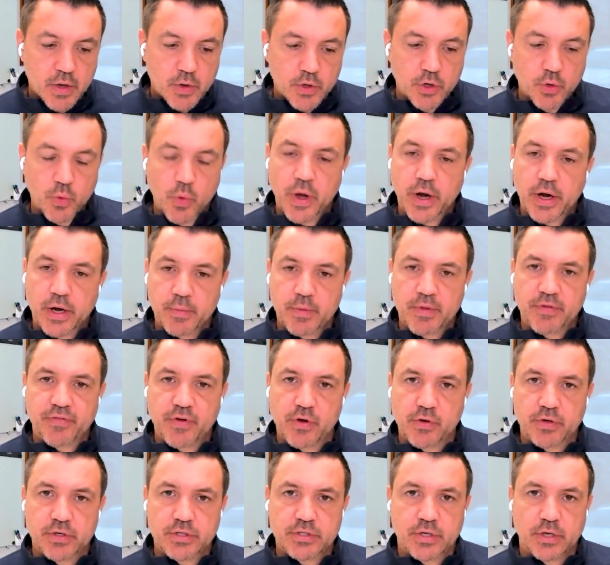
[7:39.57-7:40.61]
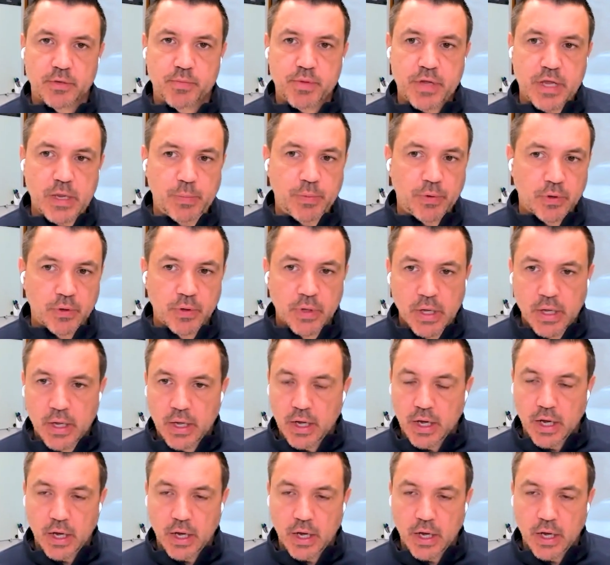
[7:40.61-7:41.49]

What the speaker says: you wanted to be focused on people.